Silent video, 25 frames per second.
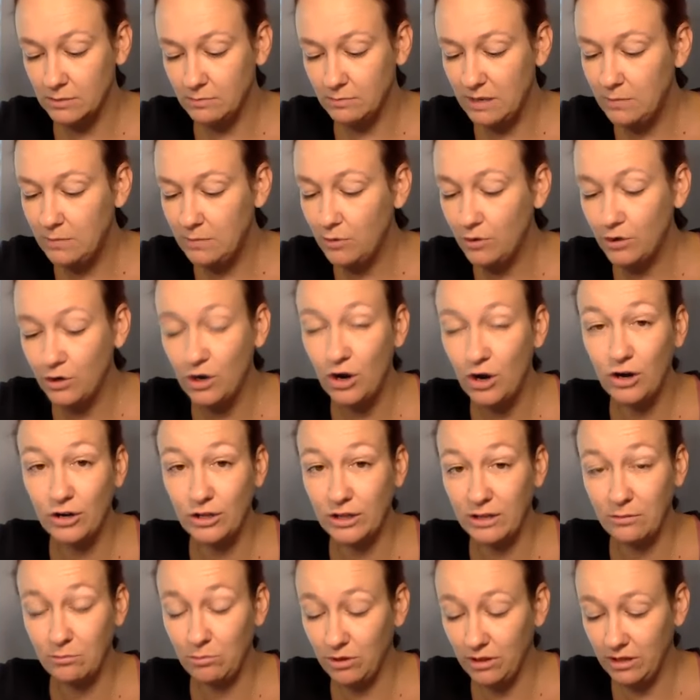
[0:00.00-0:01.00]
People could
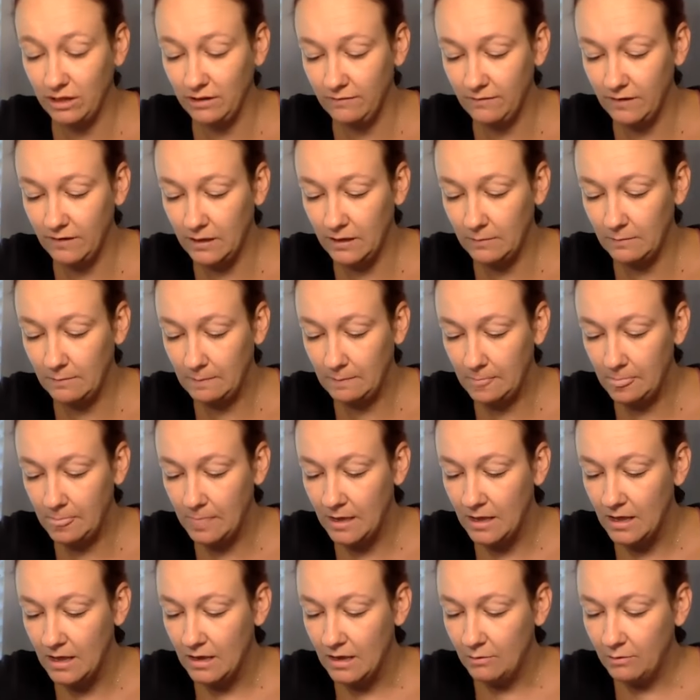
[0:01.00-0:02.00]
hardly believe it.
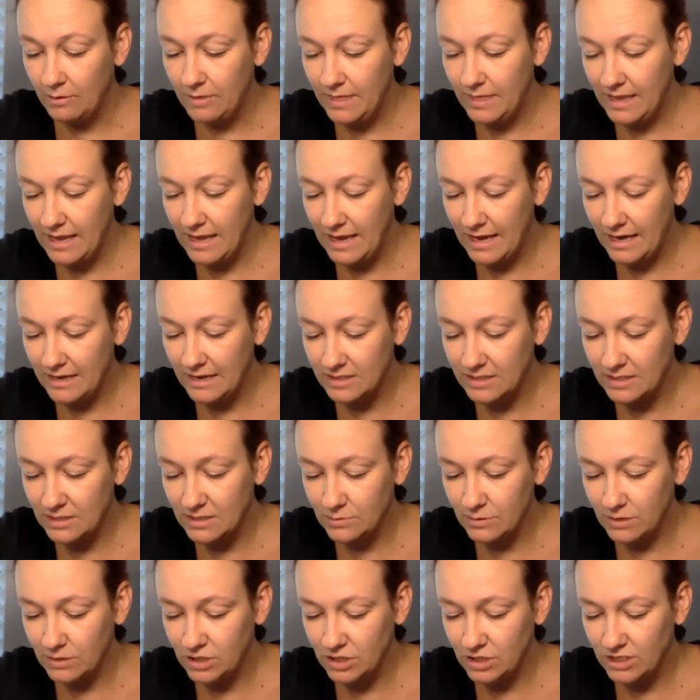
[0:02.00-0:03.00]
When they asked her
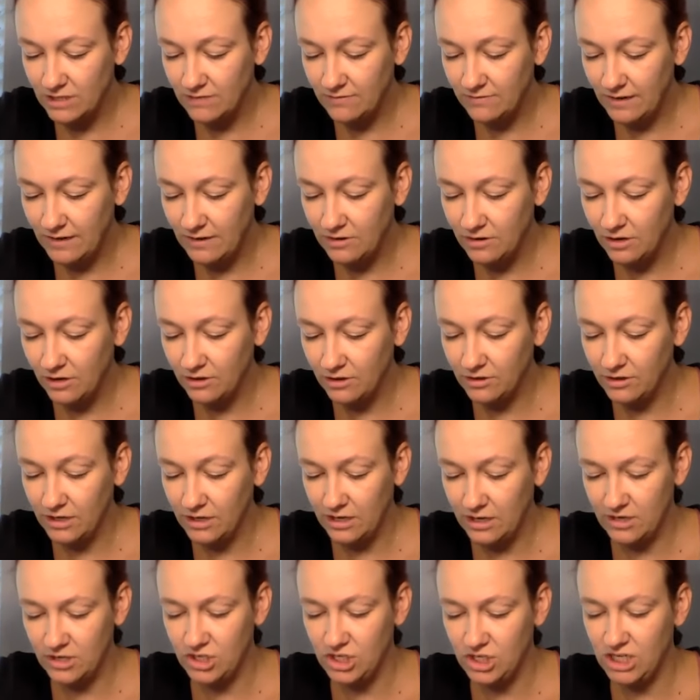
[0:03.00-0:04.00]
where she'd found all her
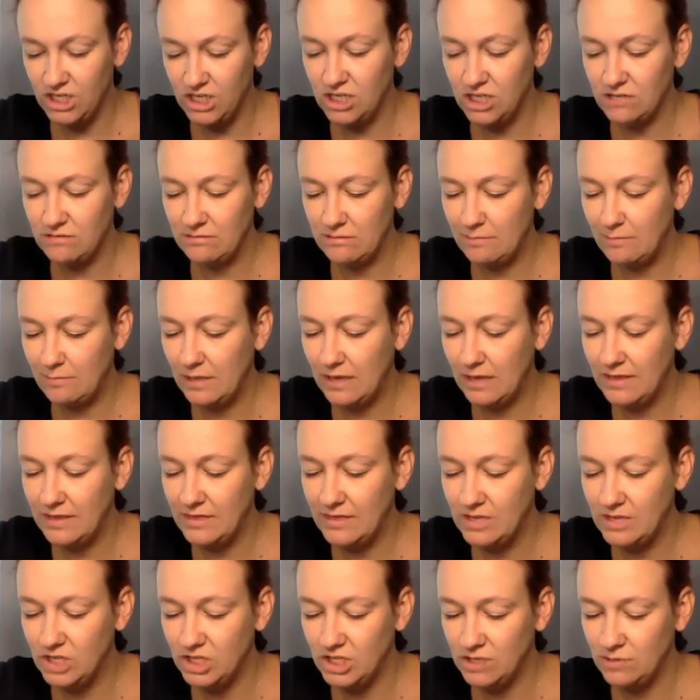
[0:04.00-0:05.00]
energy, she replied
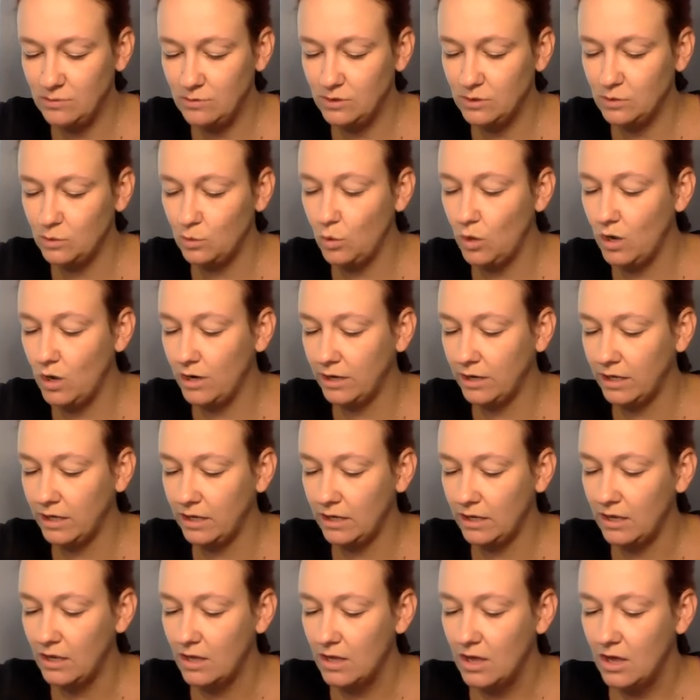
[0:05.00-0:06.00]
that she was
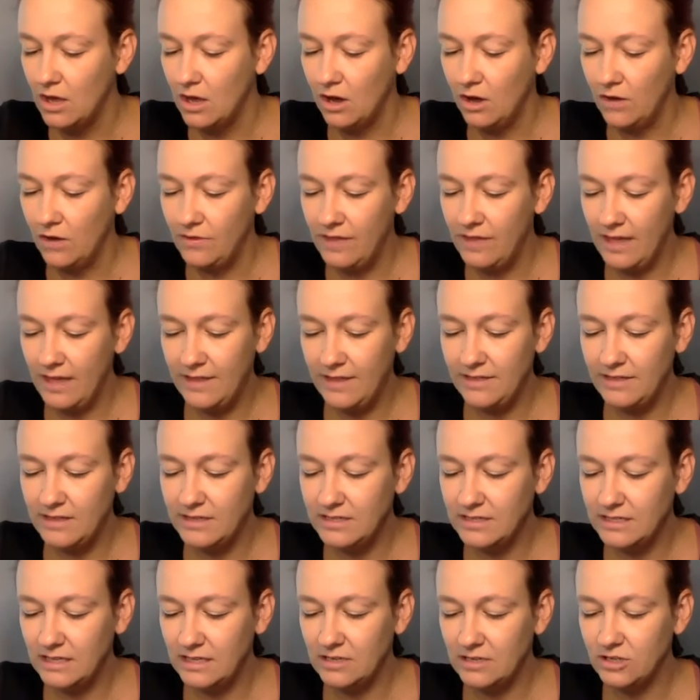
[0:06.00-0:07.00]
walking on the
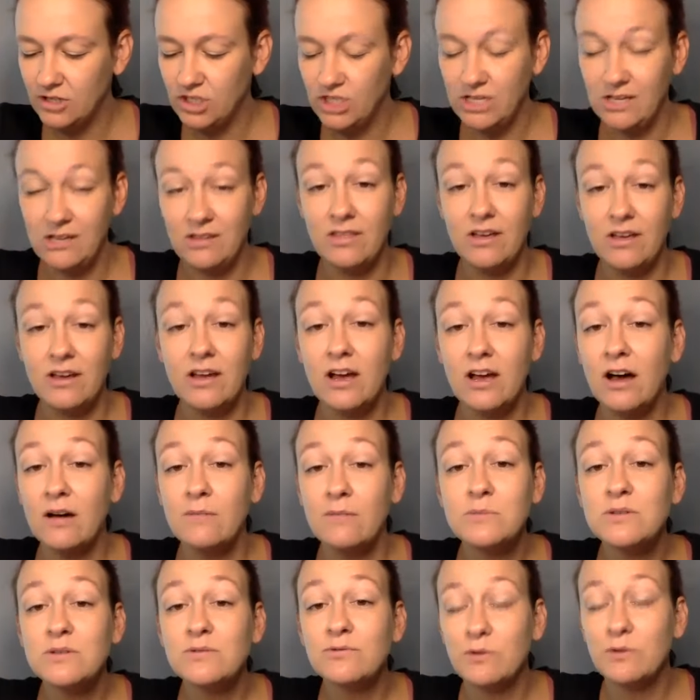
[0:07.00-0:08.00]
endless energy that
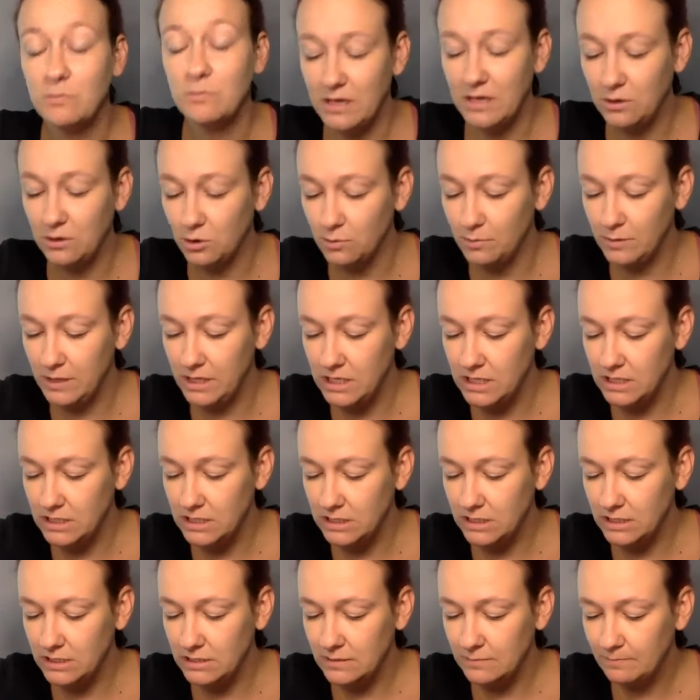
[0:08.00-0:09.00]
comes from inner
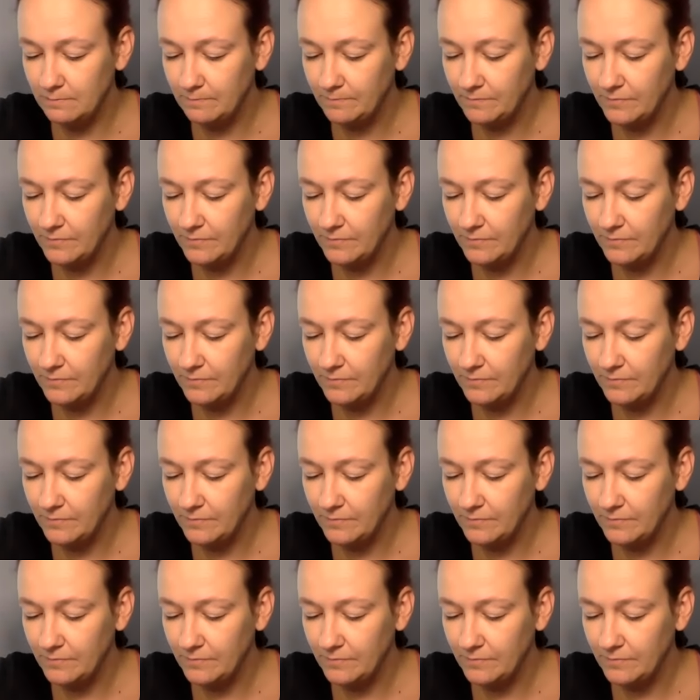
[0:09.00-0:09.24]
peace.